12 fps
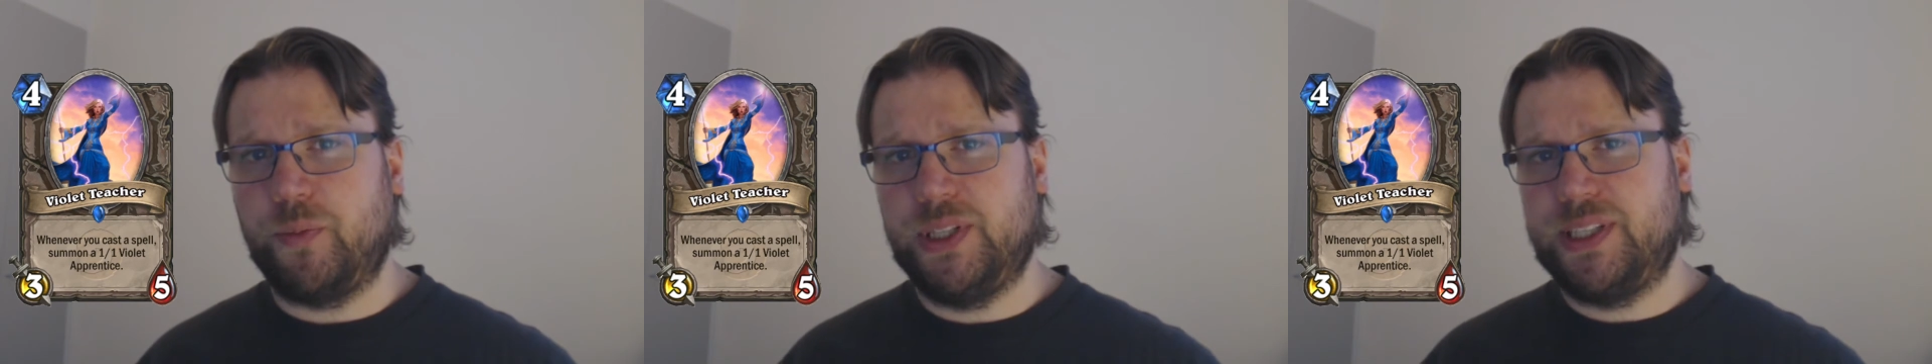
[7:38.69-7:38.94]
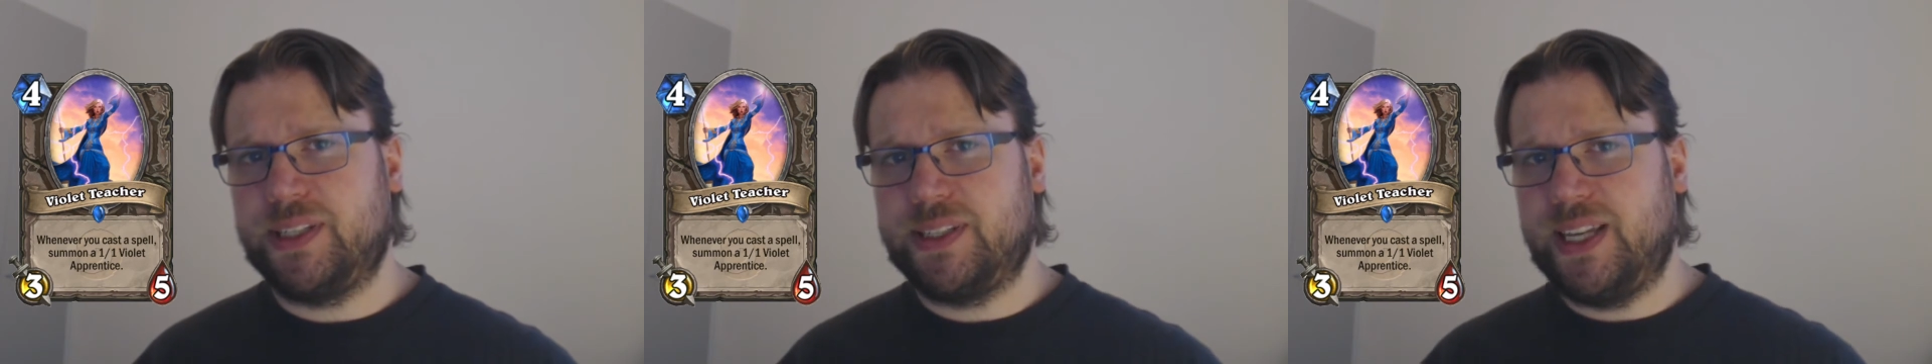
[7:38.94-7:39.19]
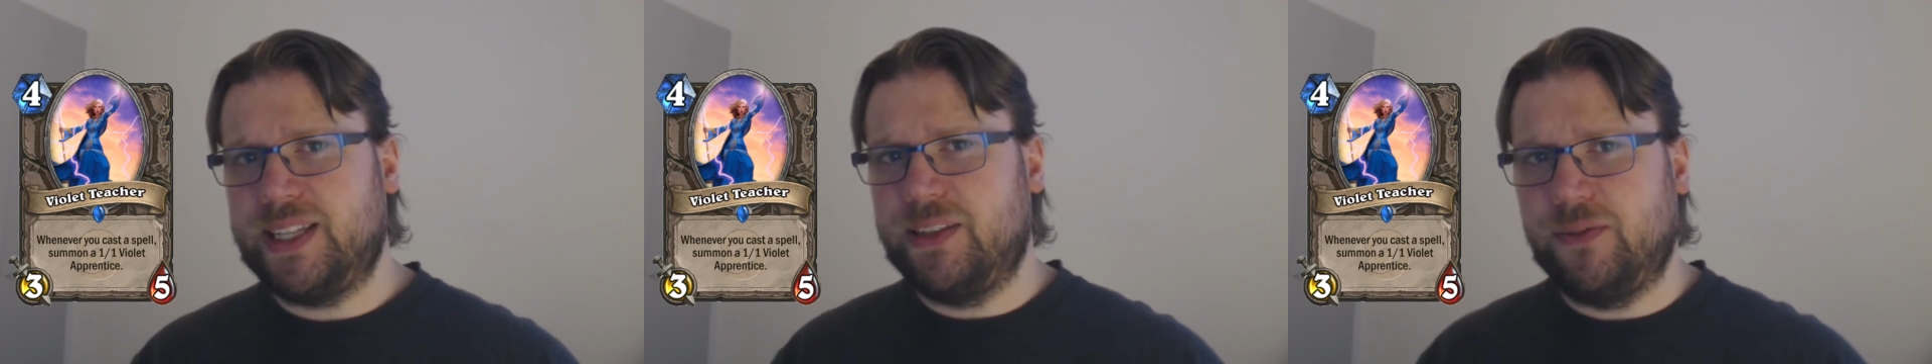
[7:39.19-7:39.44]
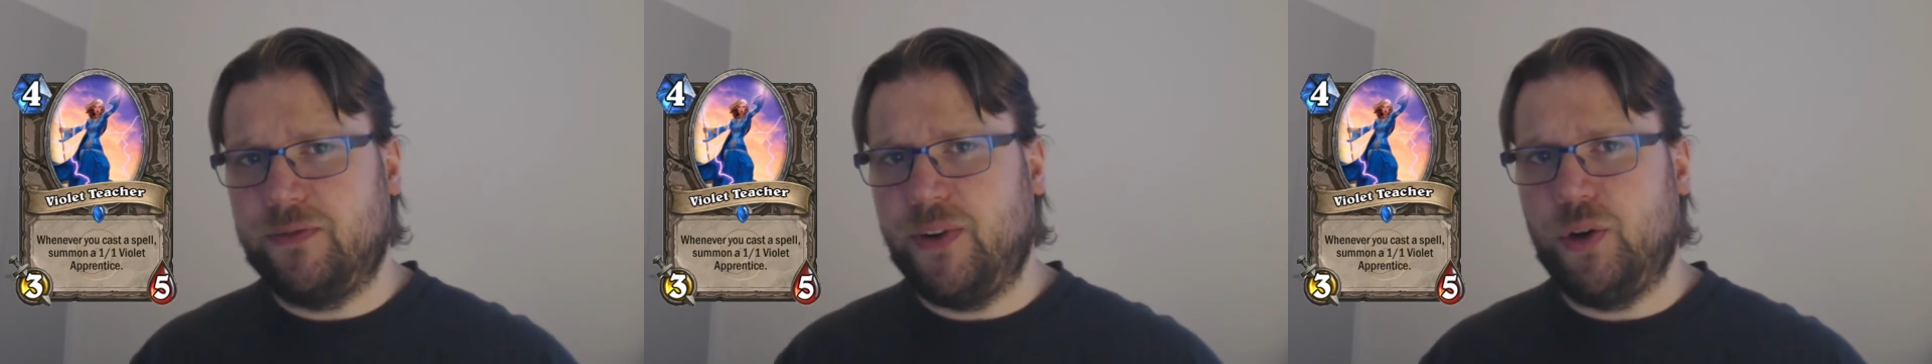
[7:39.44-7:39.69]
it just
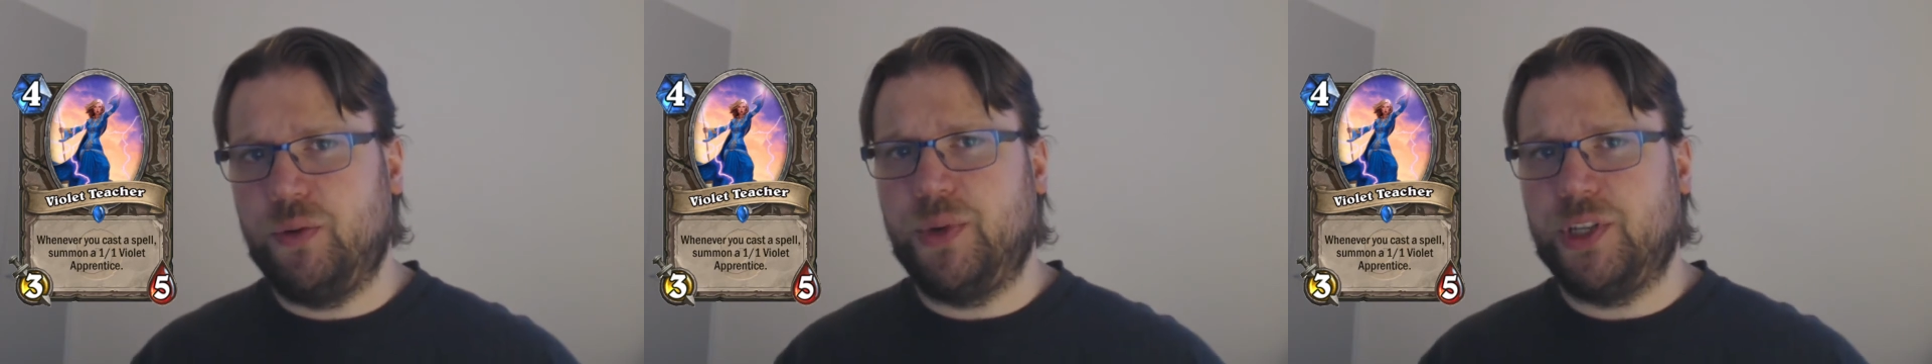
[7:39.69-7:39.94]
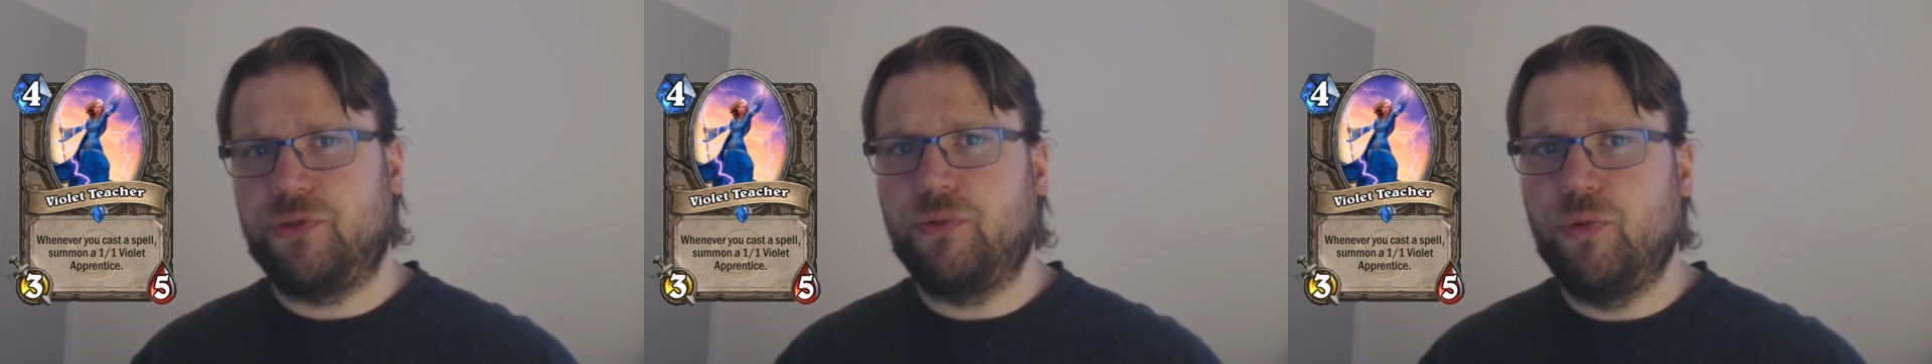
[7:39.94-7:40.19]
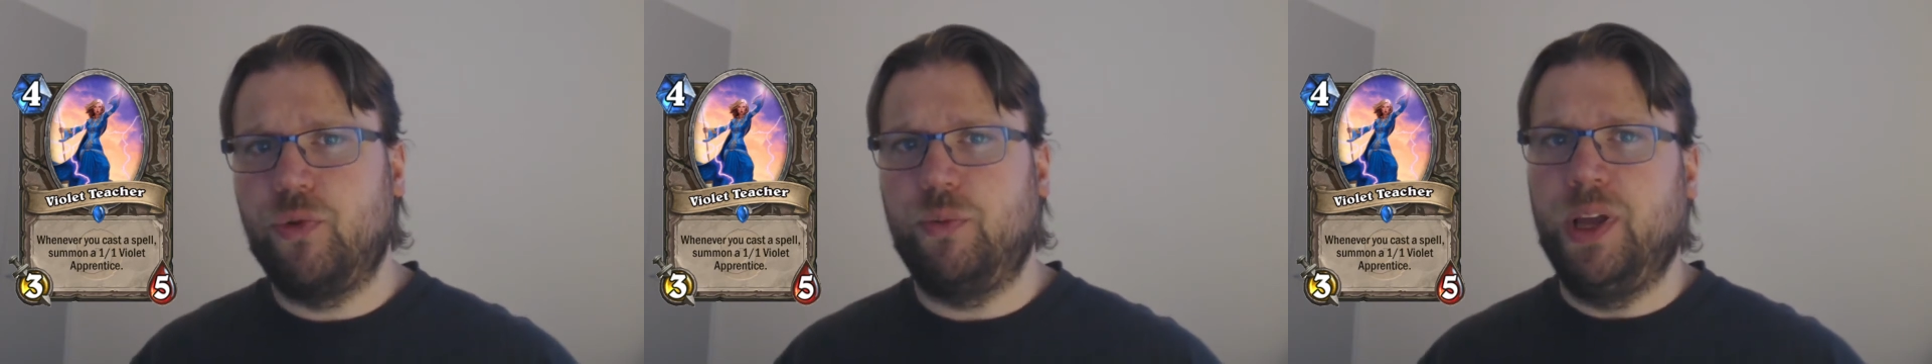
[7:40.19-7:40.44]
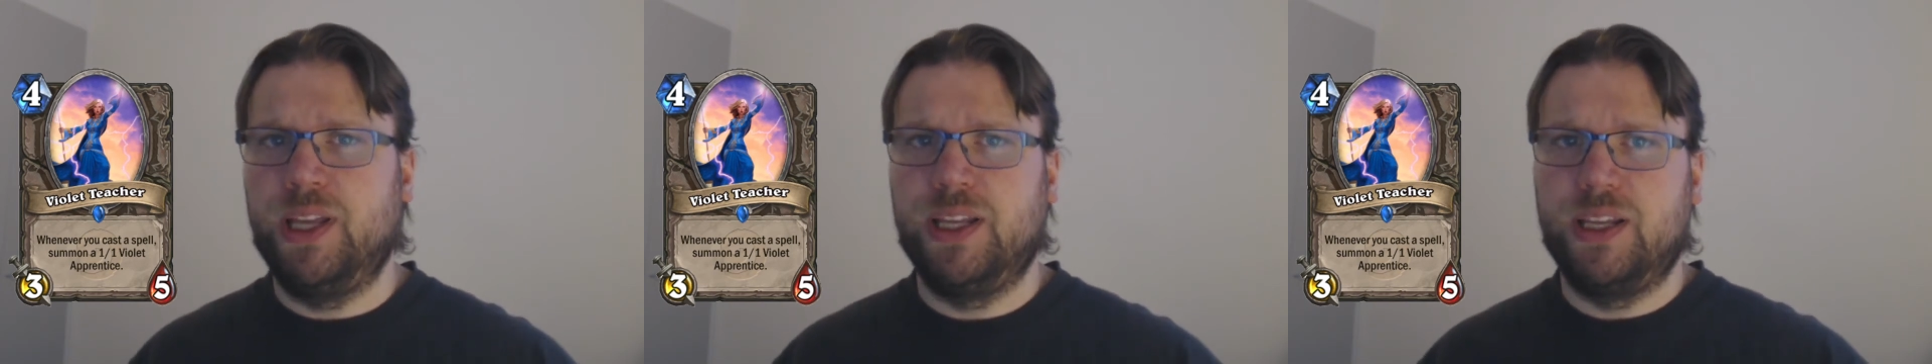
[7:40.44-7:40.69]
hasn't found much room